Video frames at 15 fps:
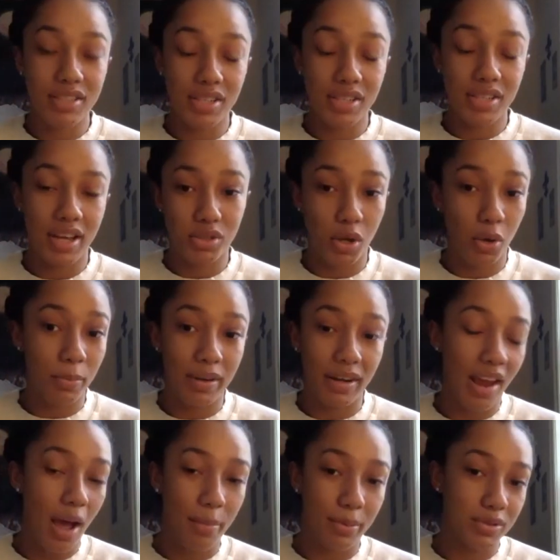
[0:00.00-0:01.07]
to so
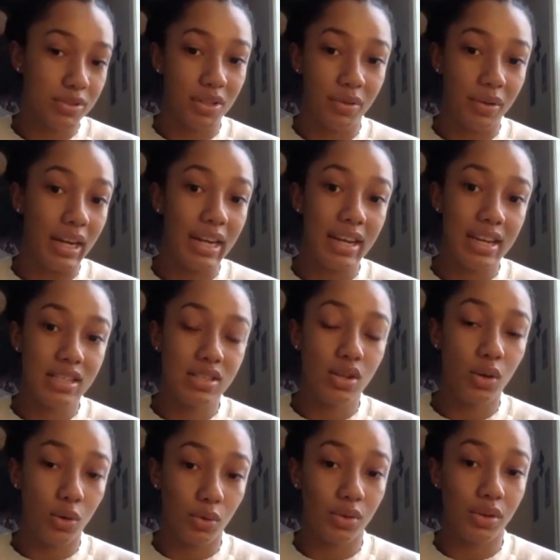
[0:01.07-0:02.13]
many opportunities
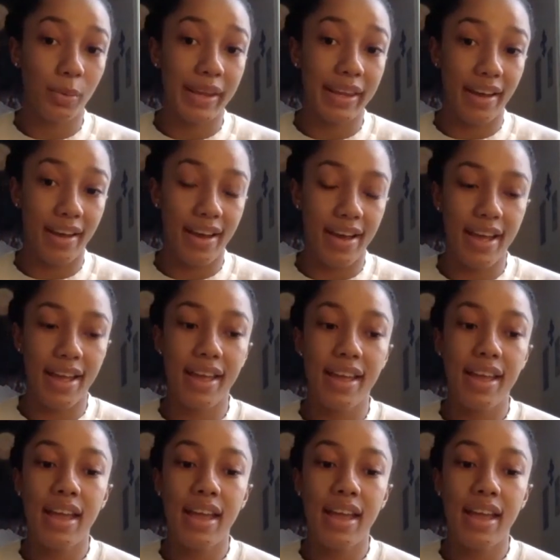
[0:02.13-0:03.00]
the older we got.